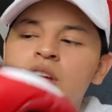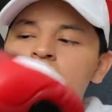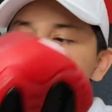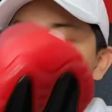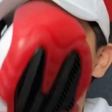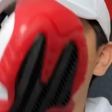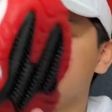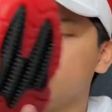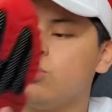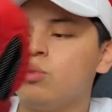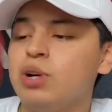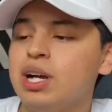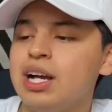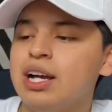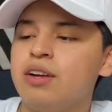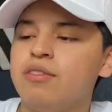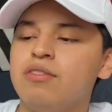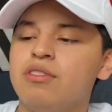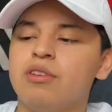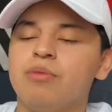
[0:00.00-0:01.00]
So I do
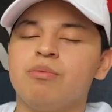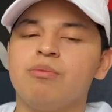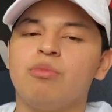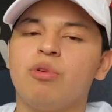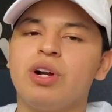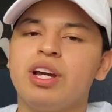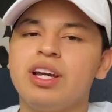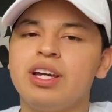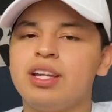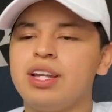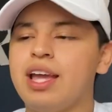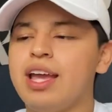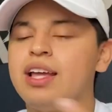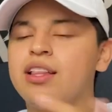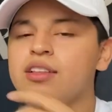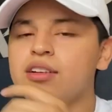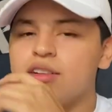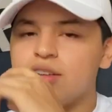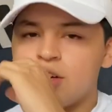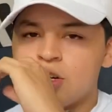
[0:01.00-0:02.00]
have the bred and
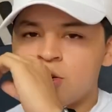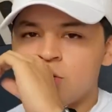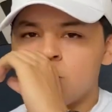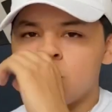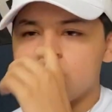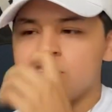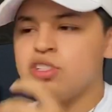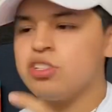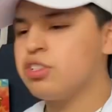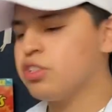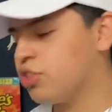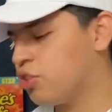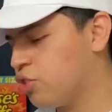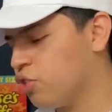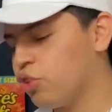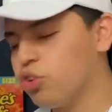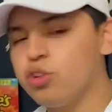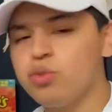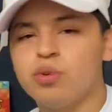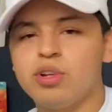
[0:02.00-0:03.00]
the Concord just to
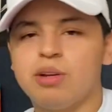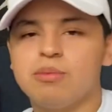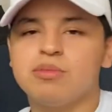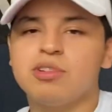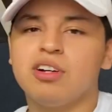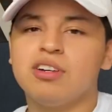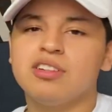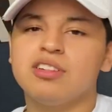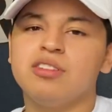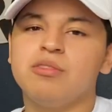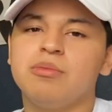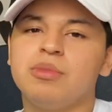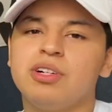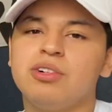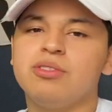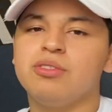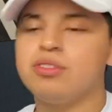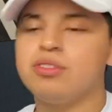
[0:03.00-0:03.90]
show you what I'm talking about.